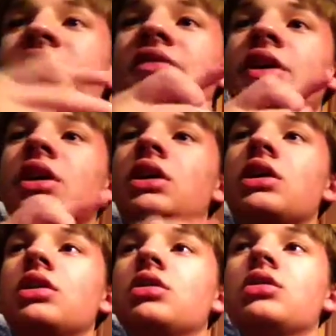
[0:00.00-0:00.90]
of
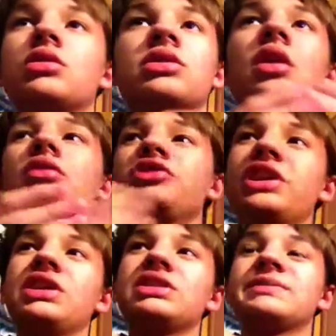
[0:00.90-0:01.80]
goes
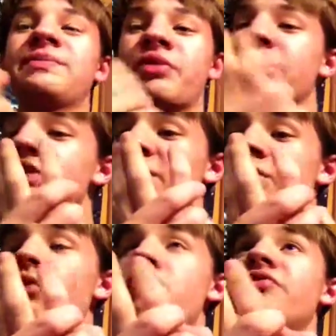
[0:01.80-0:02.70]
and brings in a
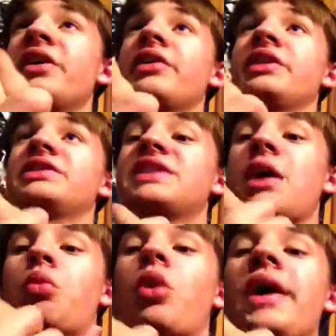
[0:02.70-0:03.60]
new villain. It's
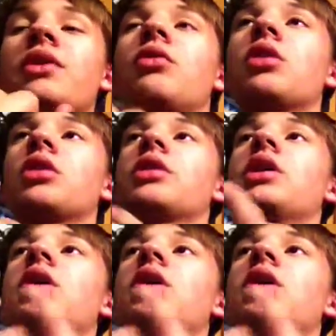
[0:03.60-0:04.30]
that White Orc.